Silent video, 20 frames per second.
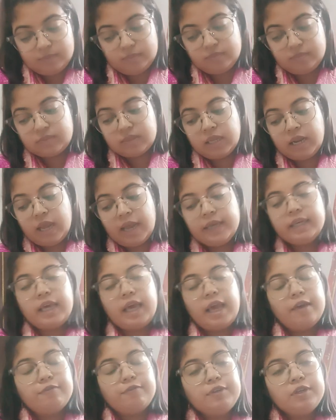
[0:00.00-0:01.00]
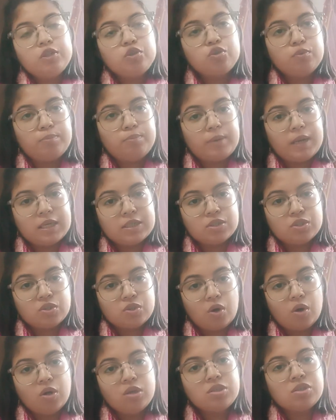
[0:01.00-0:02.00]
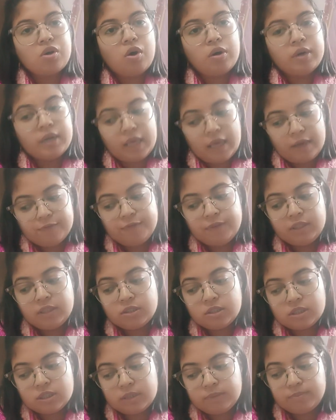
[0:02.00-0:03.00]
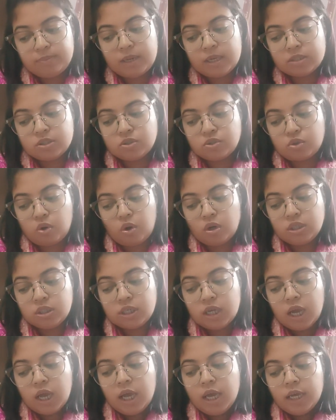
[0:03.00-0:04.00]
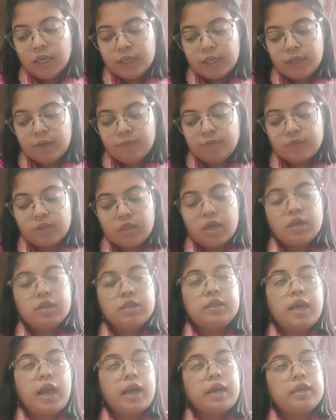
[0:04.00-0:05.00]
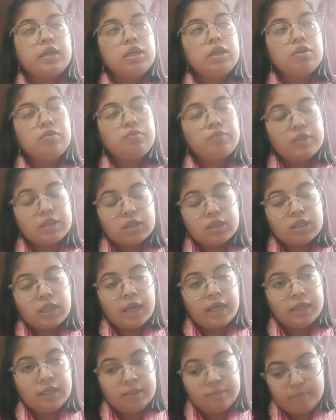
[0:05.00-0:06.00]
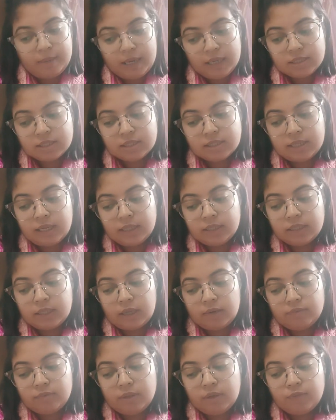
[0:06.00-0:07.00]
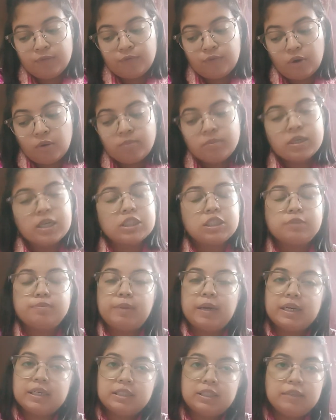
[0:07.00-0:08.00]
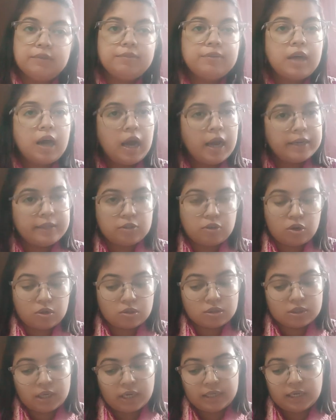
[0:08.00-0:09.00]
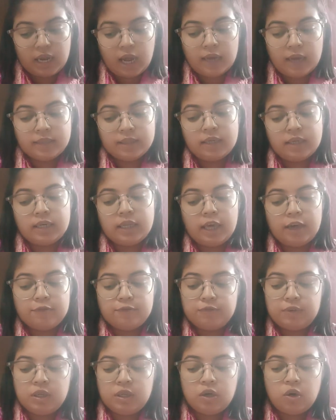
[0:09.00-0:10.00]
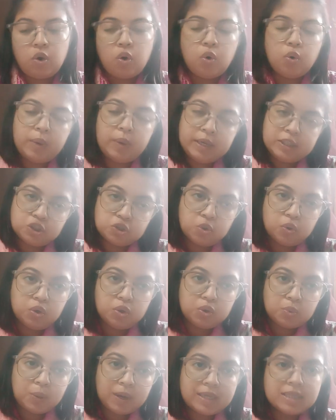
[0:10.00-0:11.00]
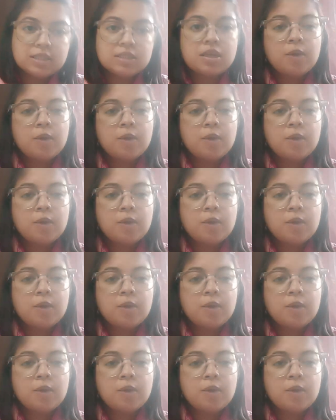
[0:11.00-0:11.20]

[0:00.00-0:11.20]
Fe2 plus salt or Fe3 plus salt. If they are reacting with any base, then they will form respective hydroxide, either FeOH whole twice